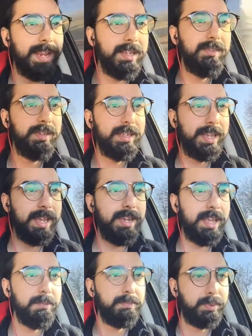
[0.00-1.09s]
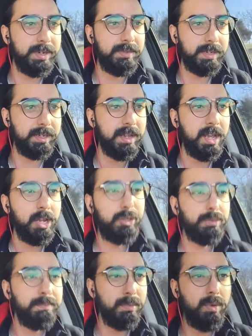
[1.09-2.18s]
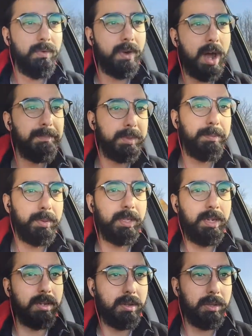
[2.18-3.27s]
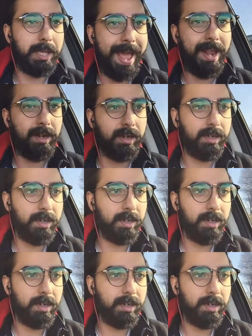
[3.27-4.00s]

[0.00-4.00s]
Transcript: innocent kid in prison to move up the political ladder.